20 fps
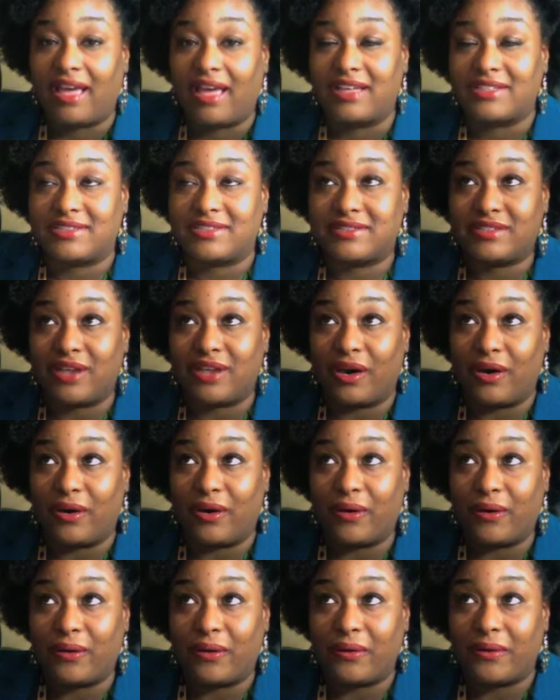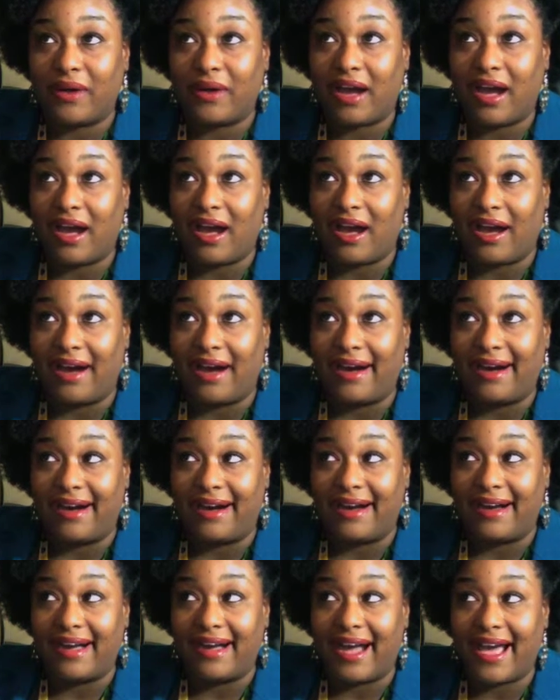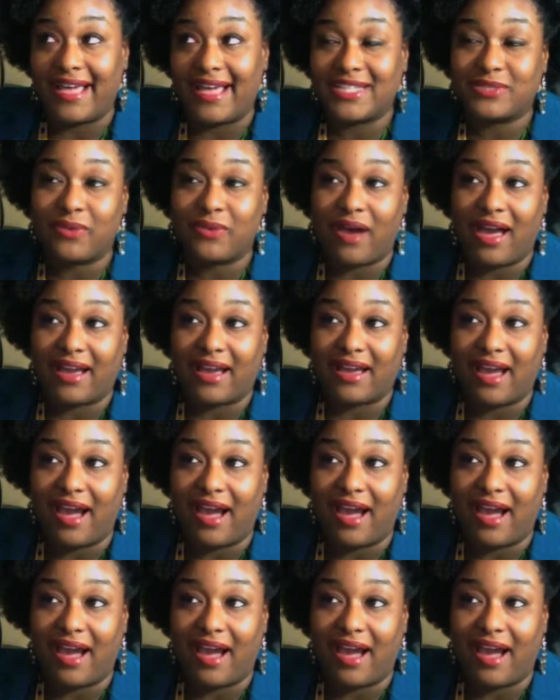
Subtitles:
So that's why I